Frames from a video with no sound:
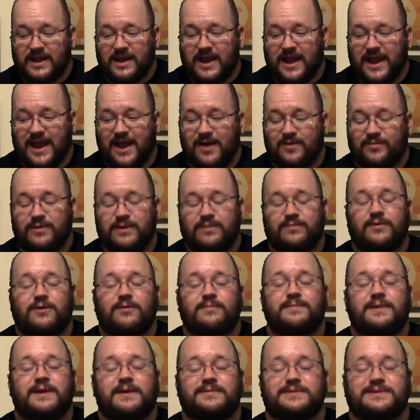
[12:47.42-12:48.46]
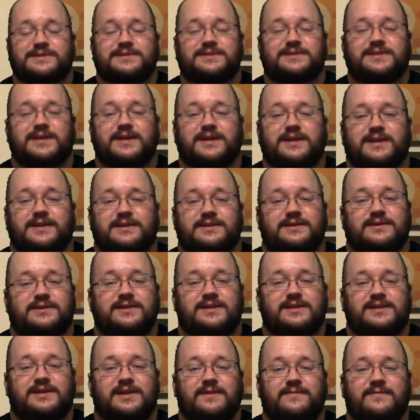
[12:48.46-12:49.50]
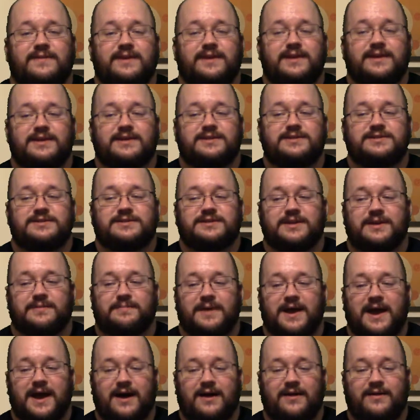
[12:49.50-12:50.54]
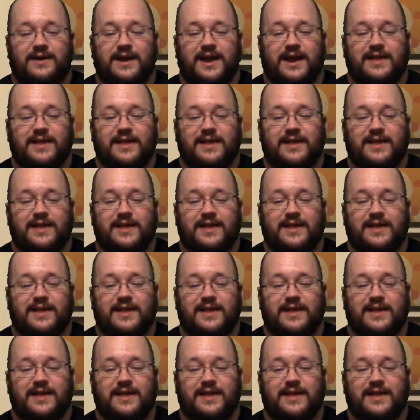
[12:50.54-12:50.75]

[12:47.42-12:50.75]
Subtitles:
And we won't be able to see it until the DVDs ship out,